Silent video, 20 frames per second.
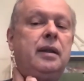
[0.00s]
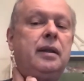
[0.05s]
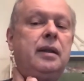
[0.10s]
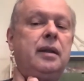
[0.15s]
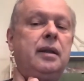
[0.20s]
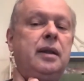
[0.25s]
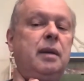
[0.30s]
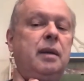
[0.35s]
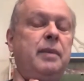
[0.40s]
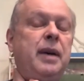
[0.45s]

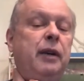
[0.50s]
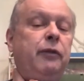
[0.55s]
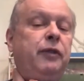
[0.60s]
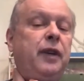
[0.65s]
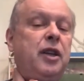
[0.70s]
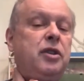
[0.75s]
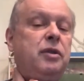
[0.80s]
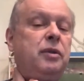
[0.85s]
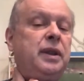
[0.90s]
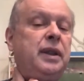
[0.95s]
did a
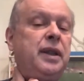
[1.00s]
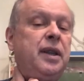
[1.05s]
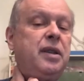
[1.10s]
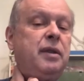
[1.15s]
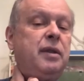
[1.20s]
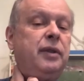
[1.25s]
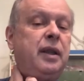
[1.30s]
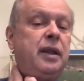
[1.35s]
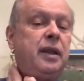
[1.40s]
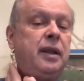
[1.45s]
myofascial release
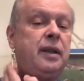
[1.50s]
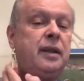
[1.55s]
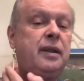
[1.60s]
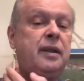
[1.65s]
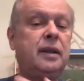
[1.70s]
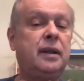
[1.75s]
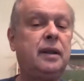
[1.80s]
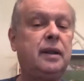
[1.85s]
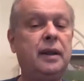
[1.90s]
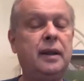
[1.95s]
over here.
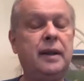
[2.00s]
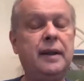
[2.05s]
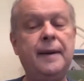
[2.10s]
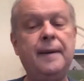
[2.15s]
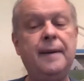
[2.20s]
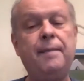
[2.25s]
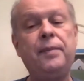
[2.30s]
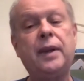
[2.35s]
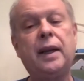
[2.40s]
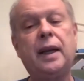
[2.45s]

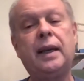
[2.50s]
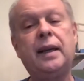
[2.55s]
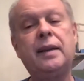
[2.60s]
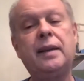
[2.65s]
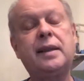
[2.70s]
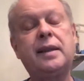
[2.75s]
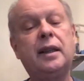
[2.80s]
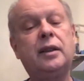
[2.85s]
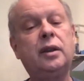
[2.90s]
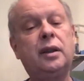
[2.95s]
And I
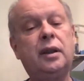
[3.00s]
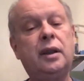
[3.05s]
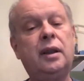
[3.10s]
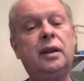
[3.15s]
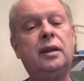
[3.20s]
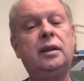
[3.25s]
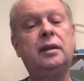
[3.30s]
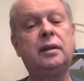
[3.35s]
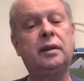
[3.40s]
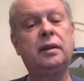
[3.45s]
said to her,
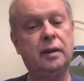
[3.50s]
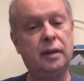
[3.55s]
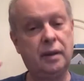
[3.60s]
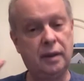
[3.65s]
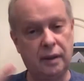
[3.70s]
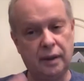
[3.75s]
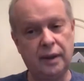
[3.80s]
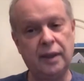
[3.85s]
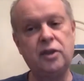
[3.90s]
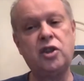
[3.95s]

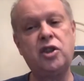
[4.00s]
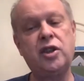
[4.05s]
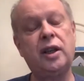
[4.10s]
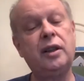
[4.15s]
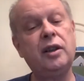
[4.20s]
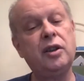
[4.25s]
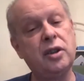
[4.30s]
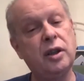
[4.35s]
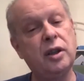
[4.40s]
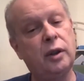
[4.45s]
let's check your
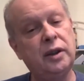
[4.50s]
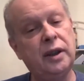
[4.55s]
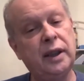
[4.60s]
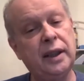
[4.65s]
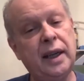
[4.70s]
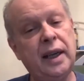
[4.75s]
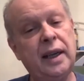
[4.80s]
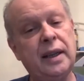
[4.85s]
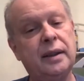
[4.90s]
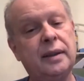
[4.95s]
shoulder
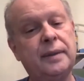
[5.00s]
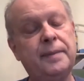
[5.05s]
again.